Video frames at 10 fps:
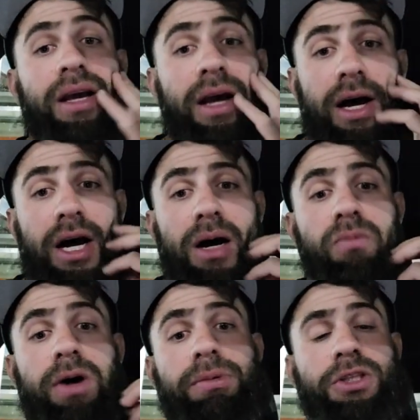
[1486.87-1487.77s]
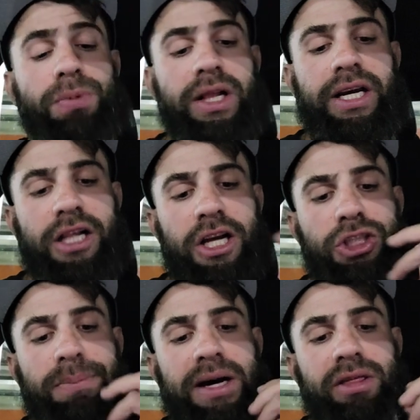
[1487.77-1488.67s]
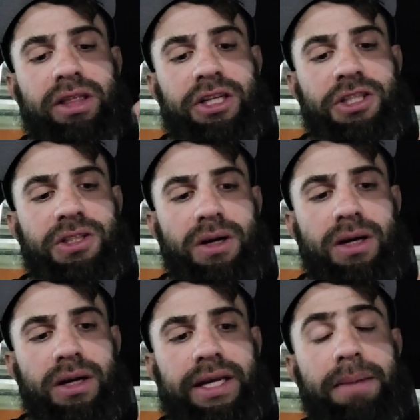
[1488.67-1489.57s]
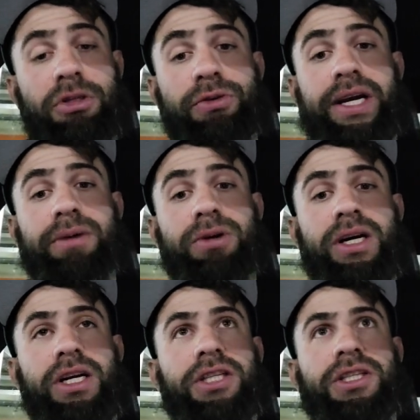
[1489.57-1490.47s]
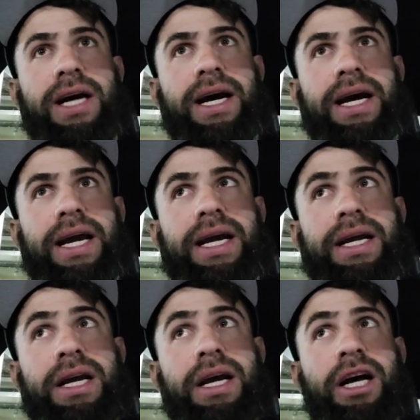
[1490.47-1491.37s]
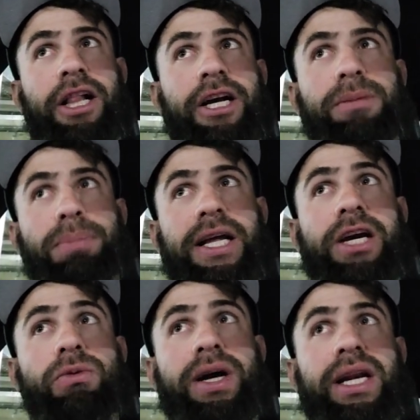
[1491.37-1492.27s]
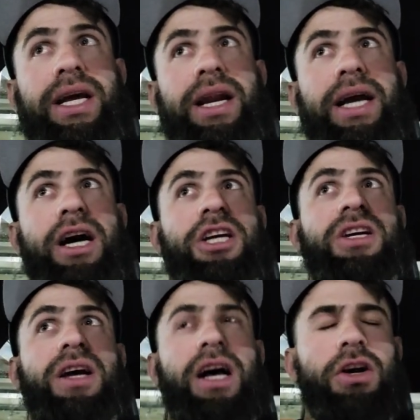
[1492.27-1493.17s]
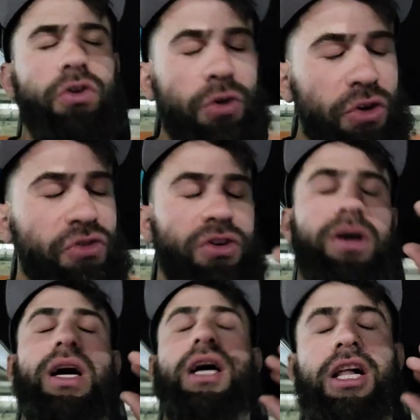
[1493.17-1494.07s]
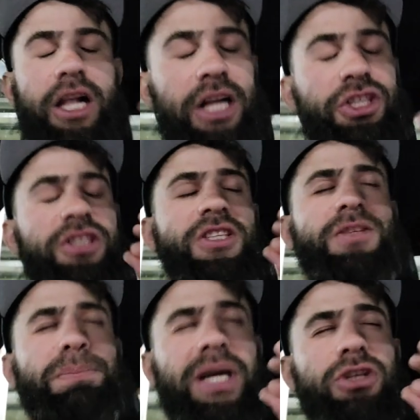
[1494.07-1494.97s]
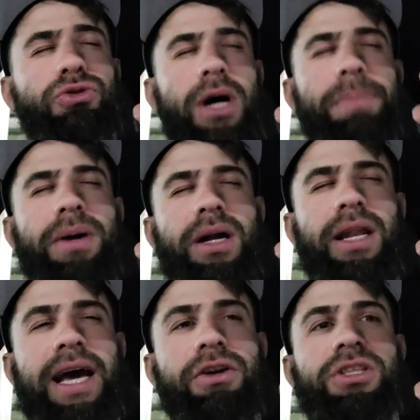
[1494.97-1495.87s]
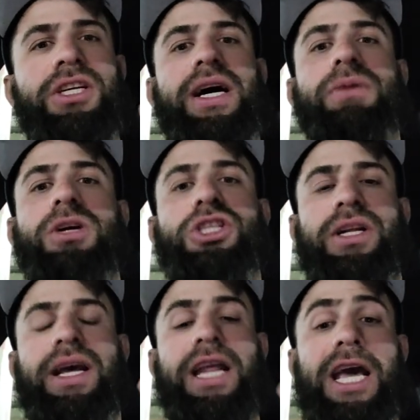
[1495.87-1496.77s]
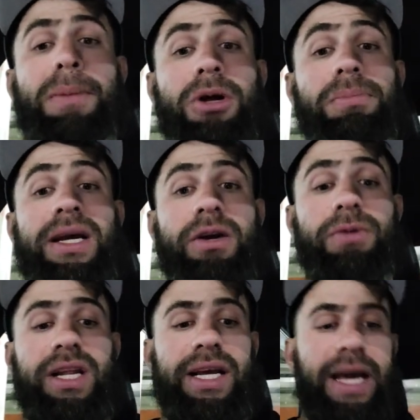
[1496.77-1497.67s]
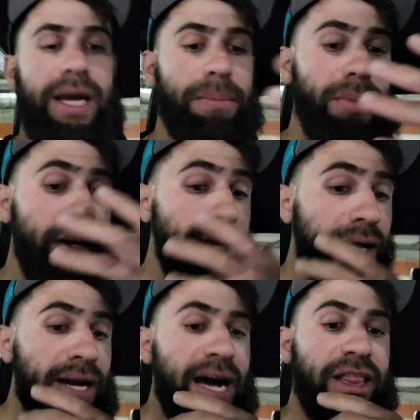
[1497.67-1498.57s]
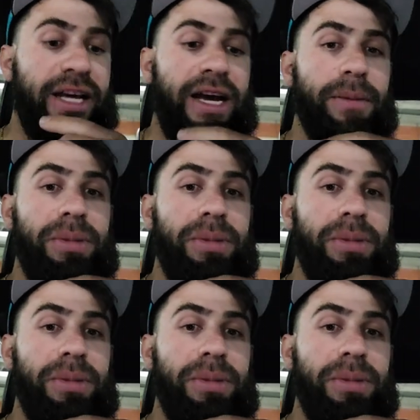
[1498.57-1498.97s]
What was really clutch about this game 3 was I clicked Bleak Wind and I got a clutch speed drop on Landorus Eye, which enabled me to win the game. at the end.